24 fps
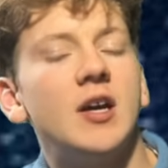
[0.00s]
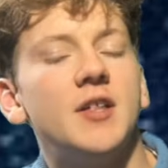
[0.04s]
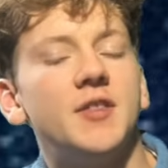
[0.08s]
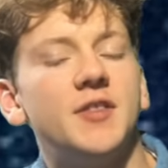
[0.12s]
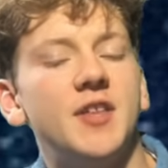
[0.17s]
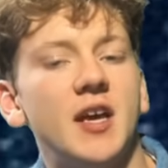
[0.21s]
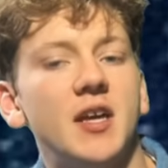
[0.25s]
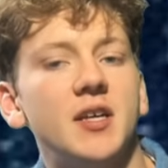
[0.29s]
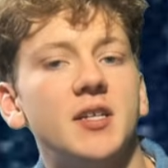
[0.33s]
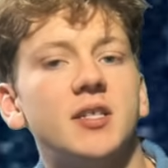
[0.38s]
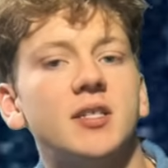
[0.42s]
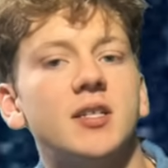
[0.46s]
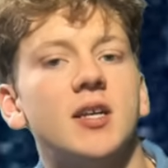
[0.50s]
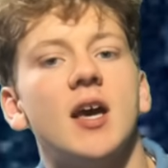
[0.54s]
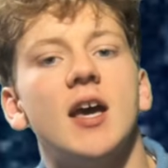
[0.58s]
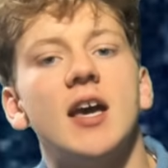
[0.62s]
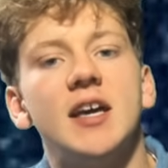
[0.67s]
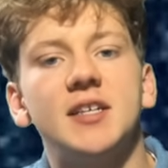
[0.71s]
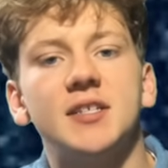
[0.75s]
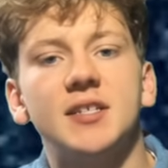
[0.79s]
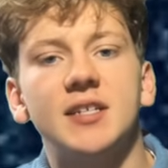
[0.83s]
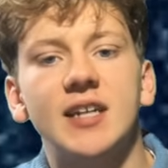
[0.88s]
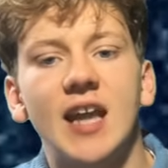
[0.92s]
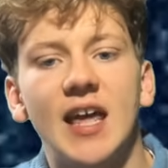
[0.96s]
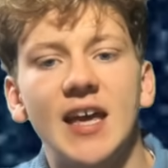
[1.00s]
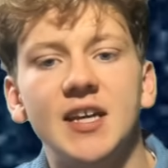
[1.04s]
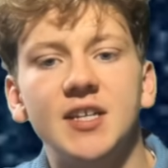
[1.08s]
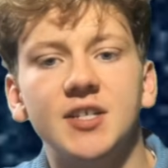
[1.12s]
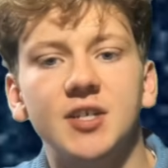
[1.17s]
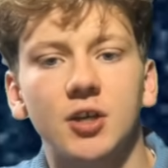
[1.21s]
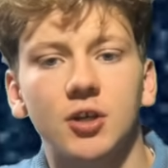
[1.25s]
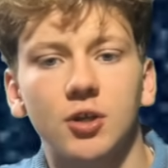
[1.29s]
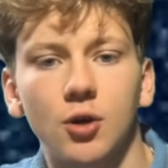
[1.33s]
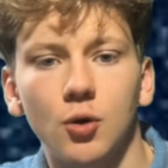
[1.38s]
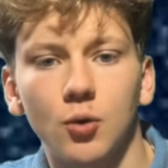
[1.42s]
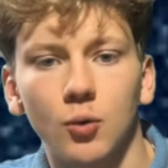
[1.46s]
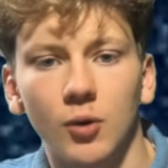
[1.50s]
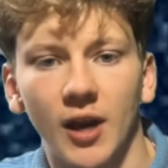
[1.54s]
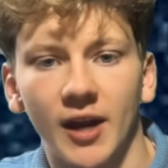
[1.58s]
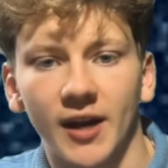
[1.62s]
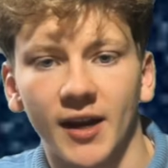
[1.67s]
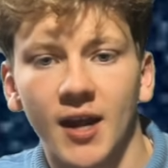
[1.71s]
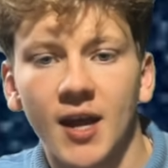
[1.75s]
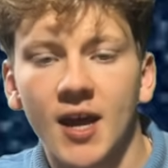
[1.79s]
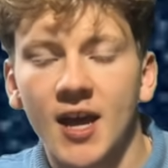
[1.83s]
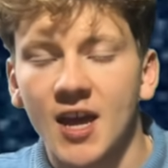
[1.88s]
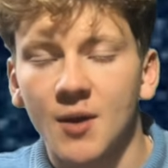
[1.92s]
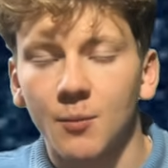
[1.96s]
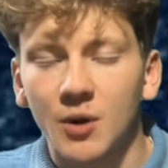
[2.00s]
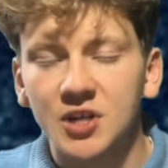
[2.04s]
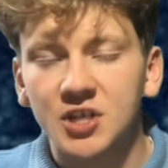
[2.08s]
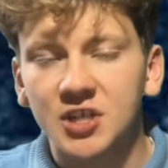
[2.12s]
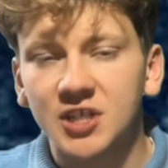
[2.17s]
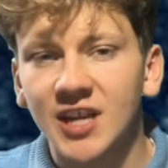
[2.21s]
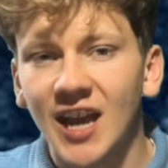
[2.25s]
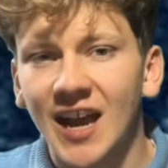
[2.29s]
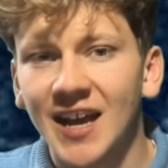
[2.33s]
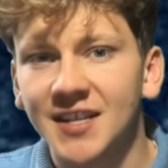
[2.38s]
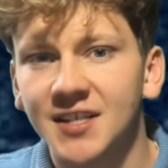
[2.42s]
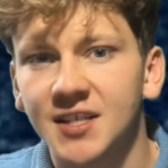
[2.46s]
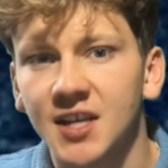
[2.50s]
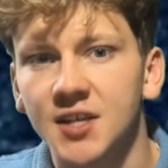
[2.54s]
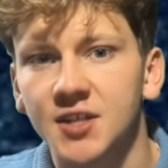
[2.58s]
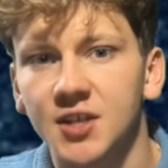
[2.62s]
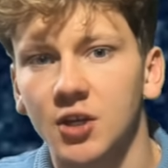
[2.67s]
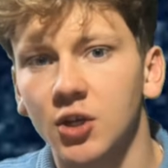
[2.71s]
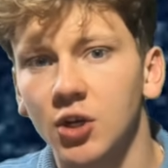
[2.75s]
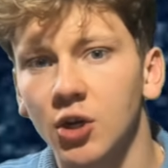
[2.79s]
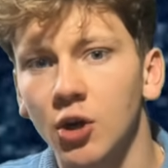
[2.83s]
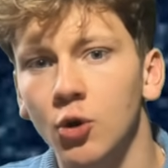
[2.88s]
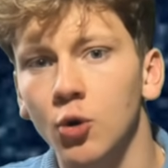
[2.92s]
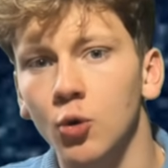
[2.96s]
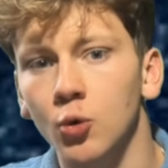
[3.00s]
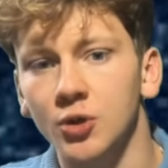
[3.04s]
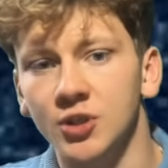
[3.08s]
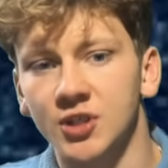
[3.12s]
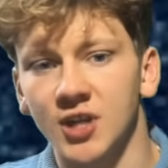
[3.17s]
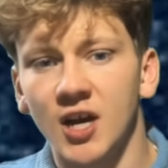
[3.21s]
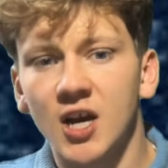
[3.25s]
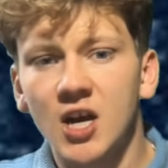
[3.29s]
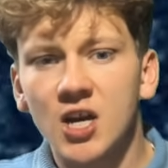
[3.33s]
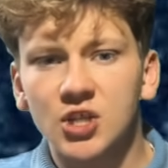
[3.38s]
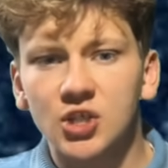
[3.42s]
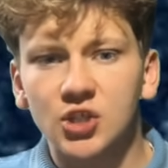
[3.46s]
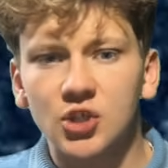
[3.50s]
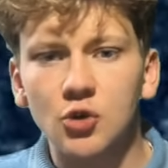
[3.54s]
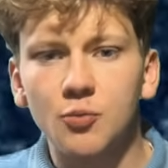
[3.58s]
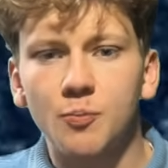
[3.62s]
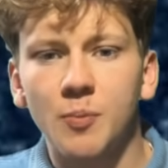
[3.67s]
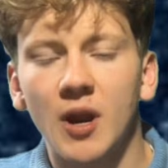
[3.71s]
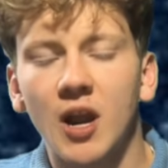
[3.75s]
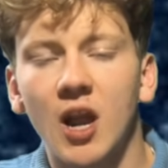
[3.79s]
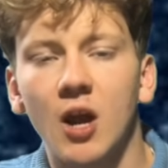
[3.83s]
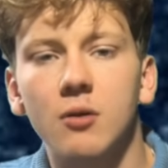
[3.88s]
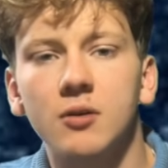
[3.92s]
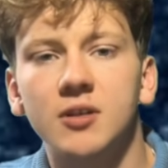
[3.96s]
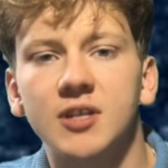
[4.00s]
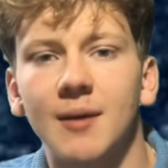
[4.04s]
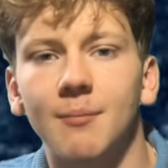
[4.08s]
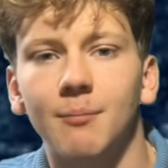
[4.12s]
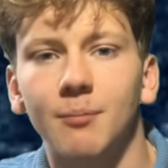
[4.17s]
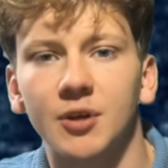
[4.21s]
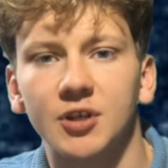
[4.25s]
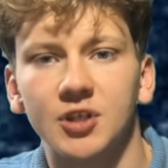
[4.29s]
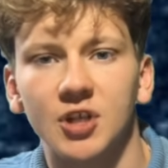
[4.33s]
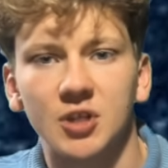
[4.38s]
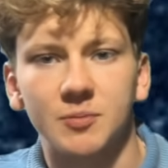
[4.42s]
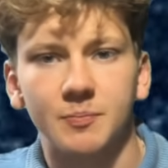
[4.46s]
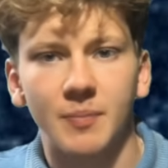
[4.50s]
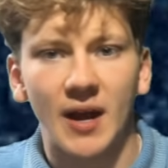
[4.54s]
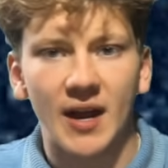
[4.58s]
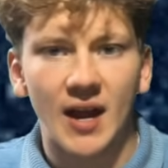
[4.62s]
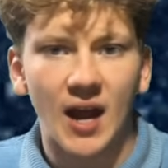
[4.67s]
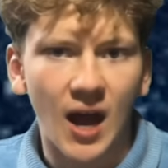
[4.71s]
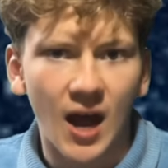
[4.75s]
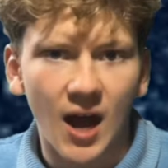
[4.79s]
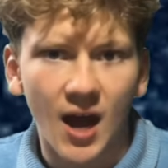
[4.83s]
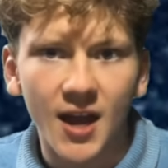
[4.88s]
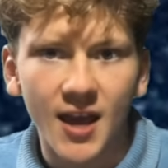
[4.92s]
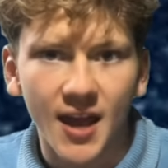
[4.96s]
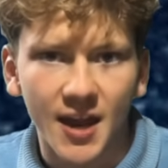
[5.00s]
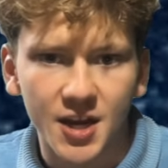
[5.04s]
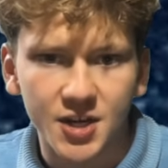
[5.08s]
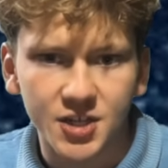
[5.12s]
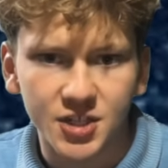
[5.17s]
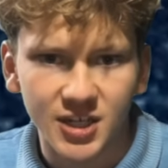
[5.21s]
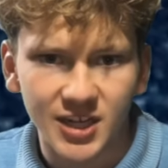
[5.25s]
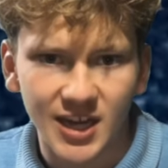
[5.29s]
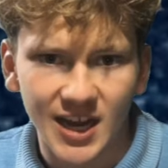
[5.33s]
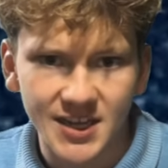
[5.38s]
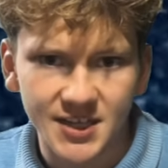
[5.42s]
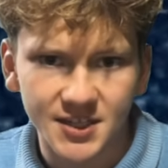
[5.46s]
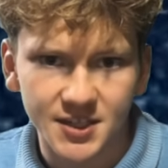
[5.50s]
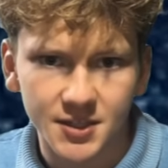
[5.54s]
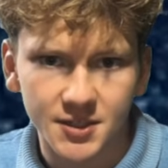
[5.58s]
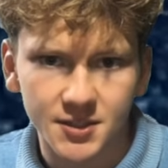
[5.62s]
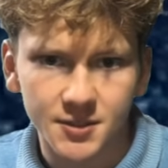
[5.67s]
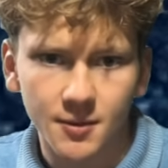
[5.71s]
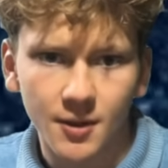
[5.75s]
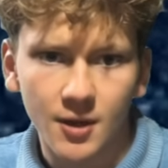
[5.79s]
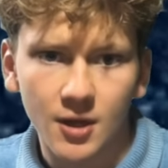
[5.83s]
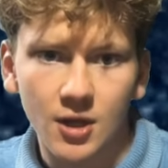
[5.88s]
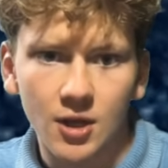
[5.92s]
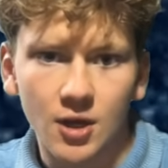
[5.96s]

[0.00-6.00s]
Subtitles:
This is laser cooling, in which gases are cooled to super low temperatures by high energy lasers.